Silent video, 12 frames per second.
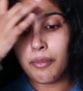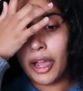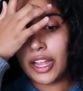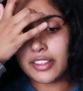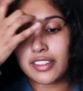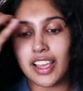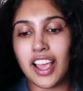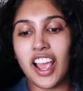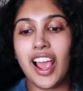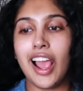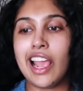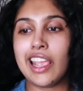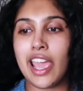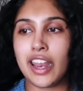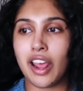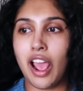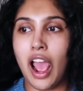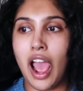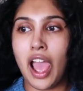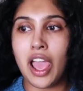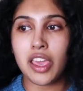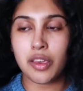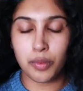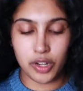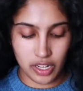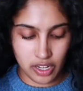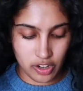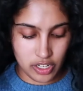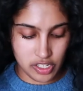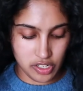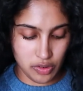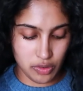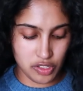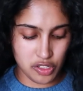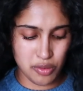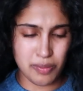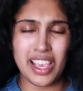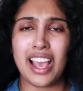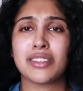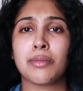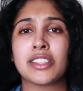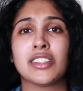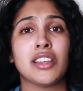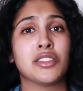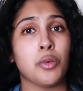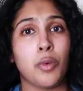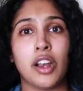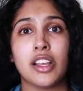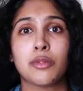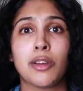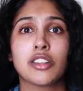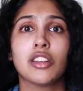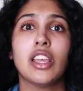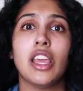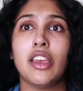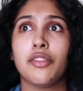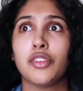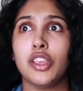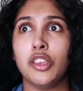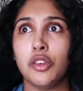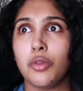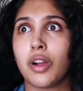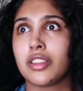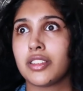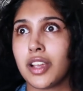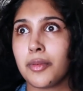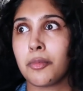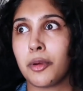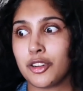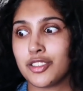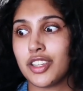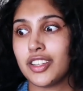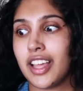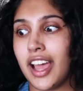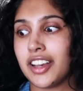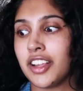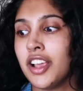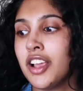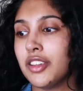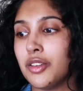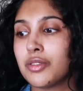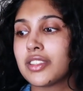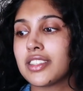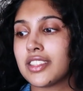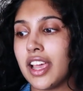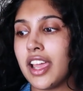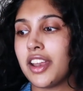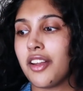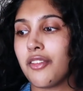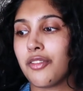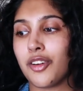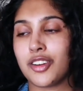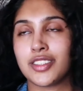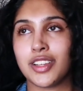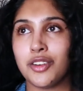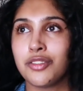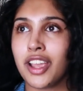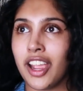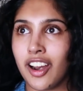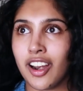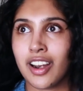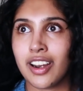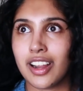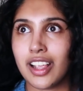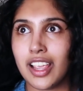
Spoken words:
But again, I would encourage you to be as messy as you want, especially if you are the type of person that uses it for self-care.